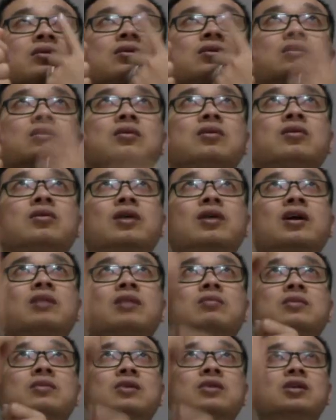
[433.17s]
look
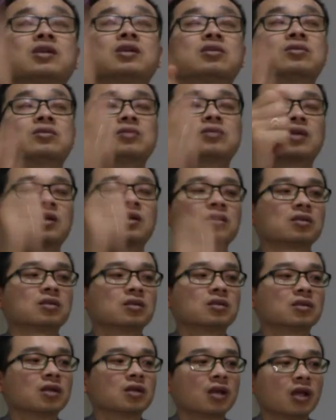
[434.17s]
up and do that.
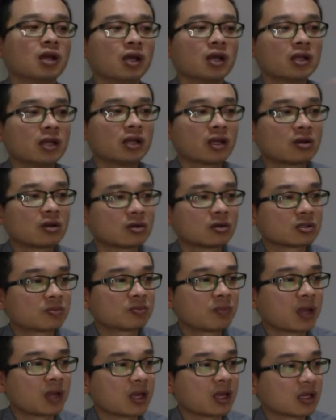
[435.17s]
And that causes
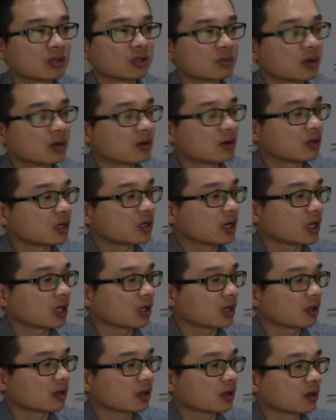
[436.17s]
pain as well in the neck.
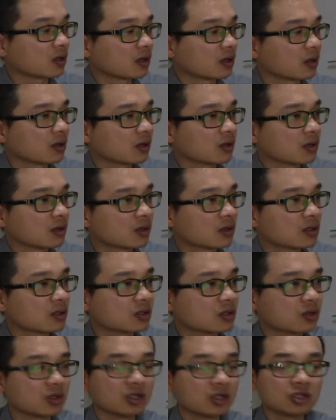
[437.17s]

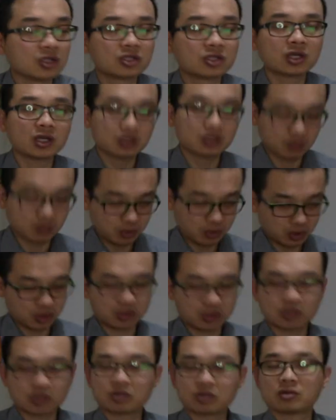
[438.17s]
So you need to change the
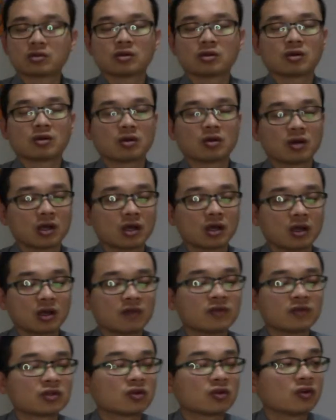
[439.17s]
position
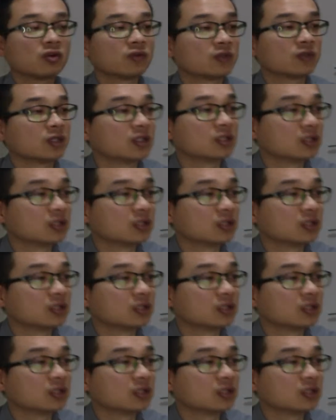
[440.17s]
every so often.